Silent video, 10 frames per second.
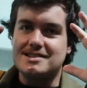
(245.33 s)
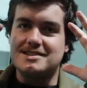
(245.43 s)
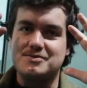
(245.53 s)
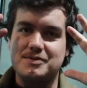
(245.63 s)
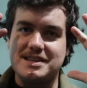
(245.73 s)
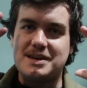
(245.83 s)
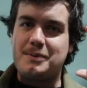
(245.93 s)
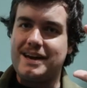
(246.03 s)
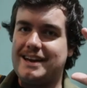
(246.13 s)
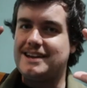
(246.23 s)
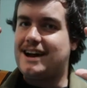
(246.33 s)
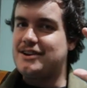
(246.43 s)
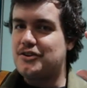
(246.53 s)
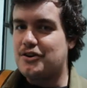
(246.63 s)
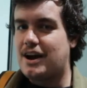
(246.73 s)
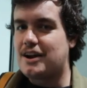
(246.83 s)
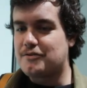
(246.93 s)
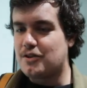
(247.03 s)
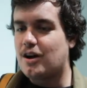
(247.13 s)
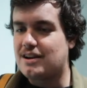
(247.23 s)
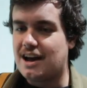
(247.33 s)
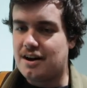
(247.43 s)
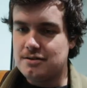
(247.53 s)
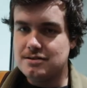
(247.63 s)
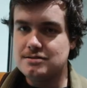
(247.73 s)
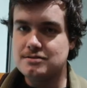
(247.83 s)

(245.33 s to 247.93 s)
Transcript: This is really weird. I don't know how to vlog now.